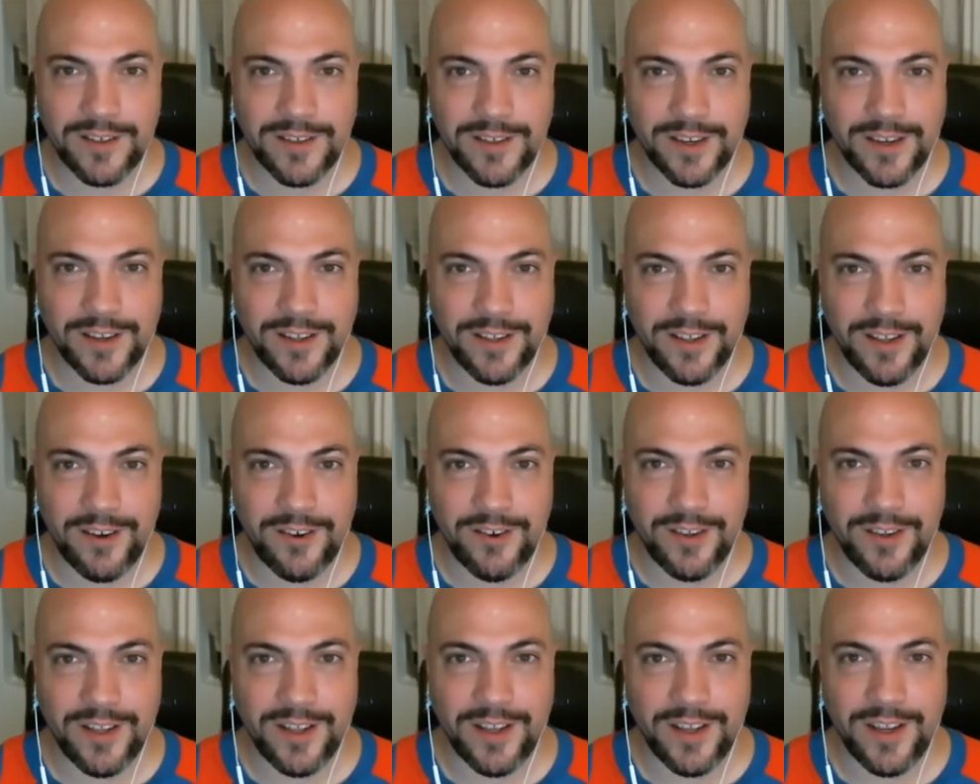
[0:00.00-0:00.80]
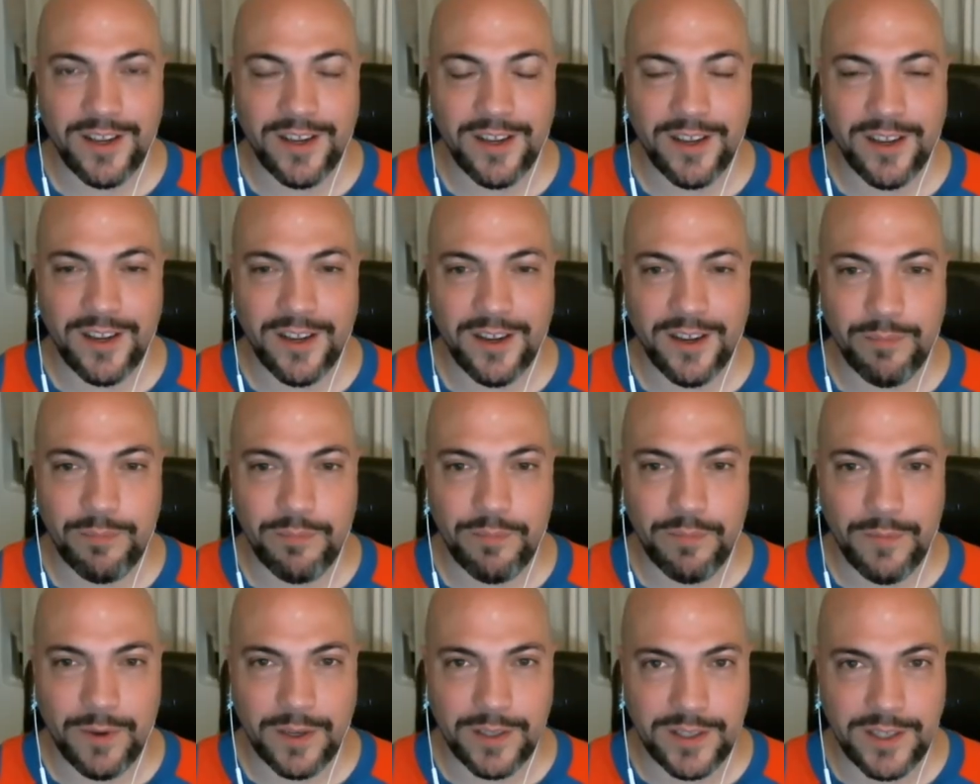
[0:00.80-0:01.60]
like literally a,
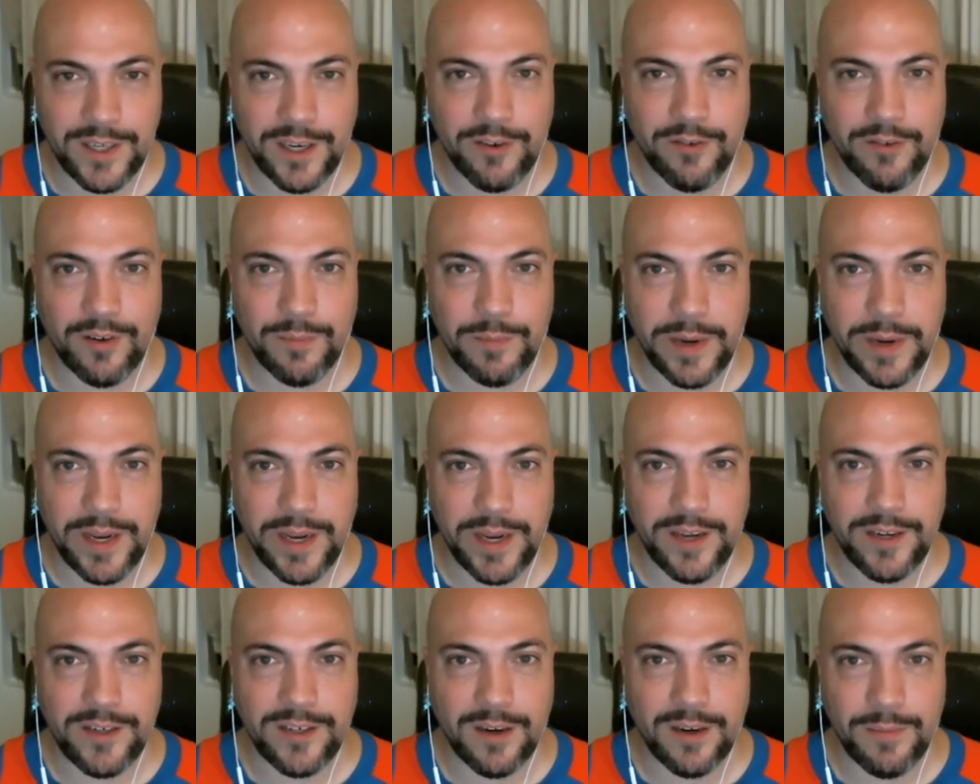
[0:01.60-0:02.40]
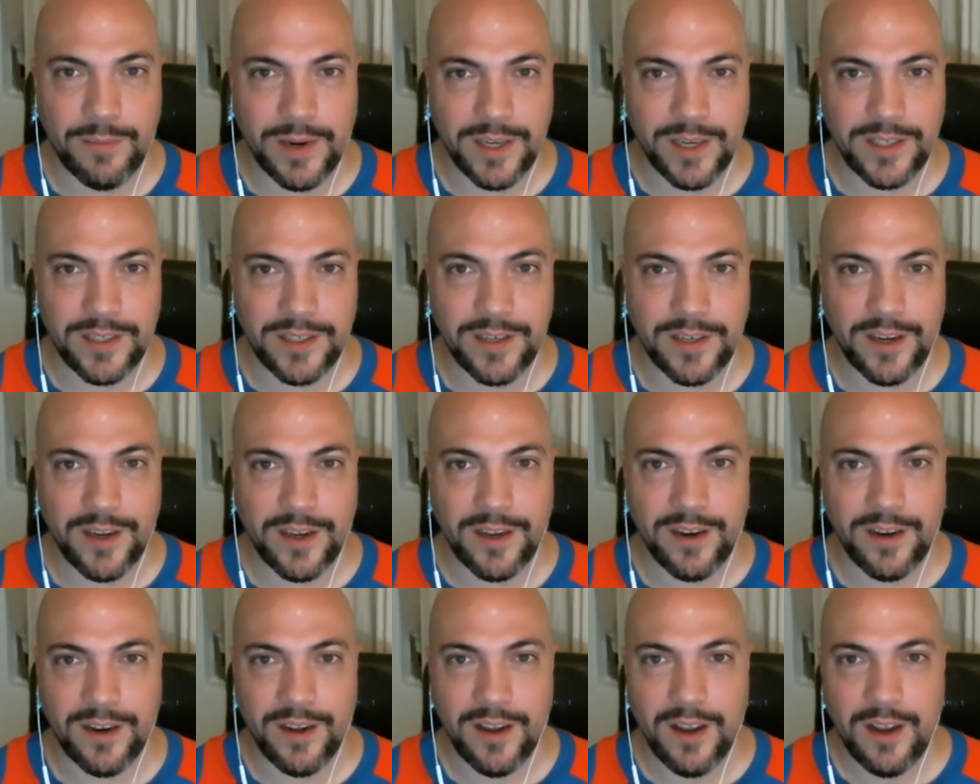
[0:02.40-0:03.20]
a, secret page on my
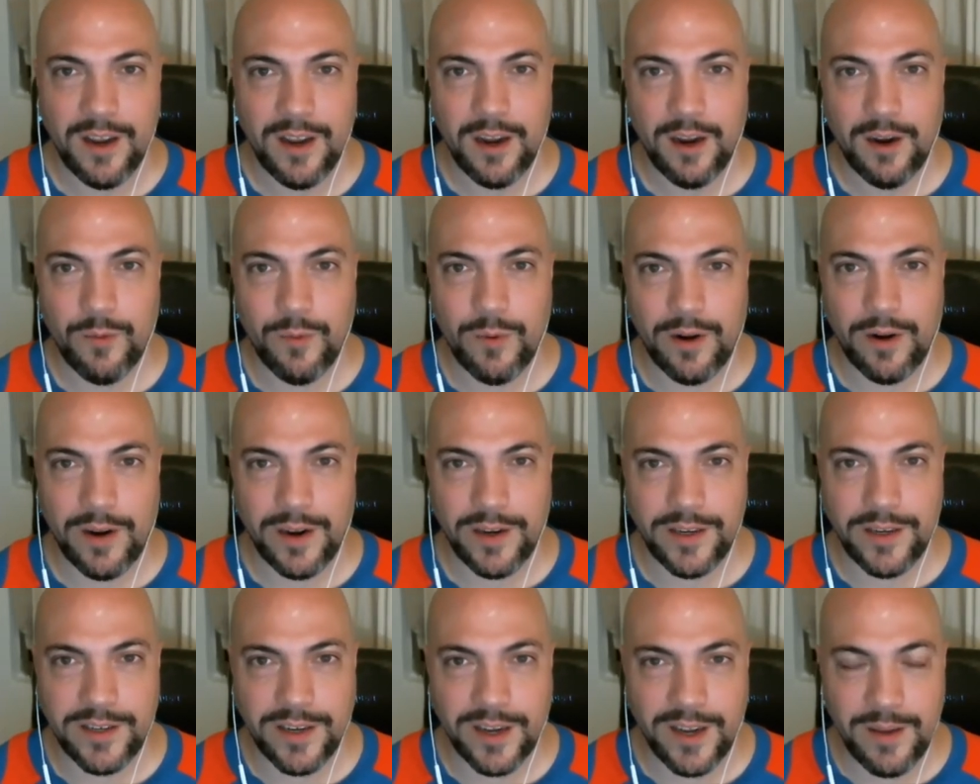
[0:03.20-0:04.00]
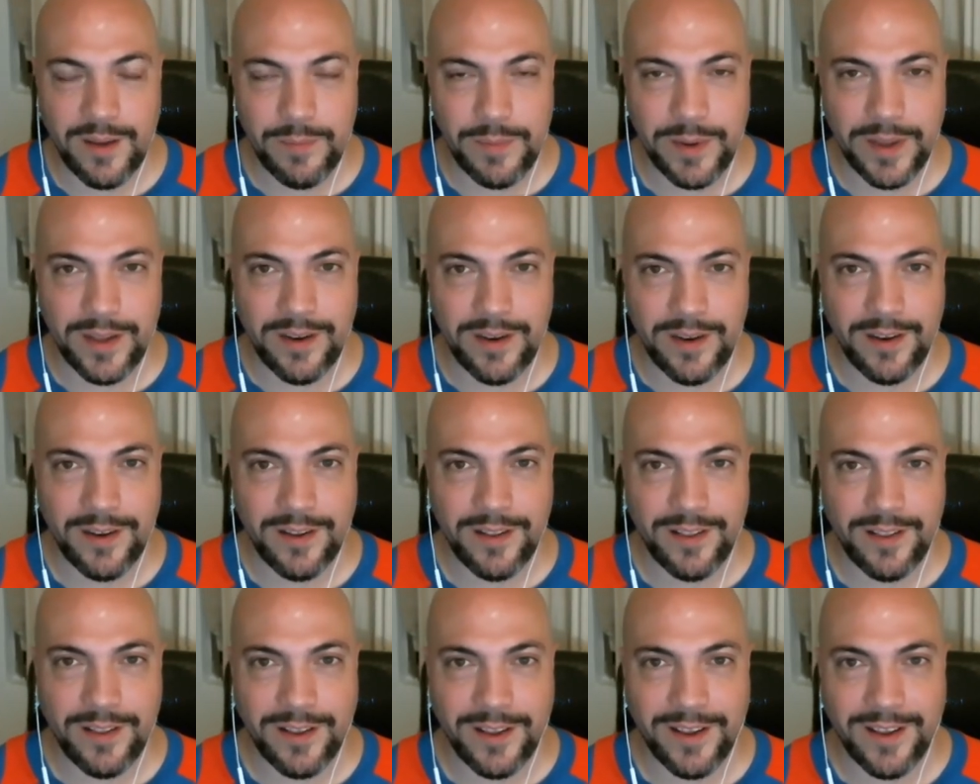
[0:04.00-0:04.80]
site where I type
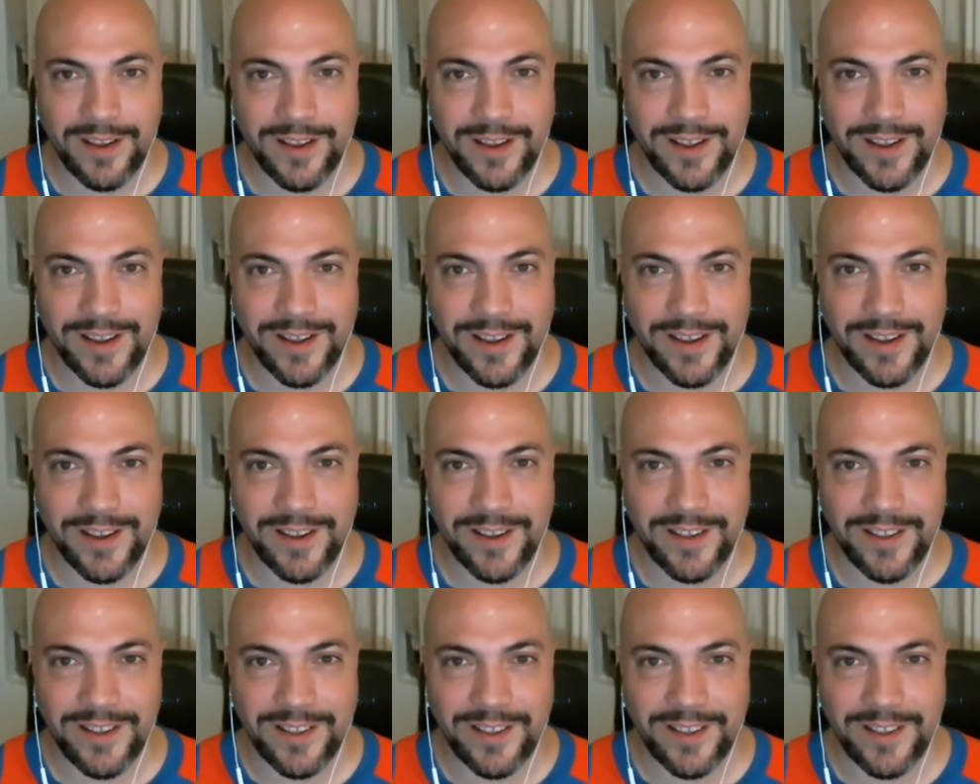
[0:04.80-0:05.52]
in the uh,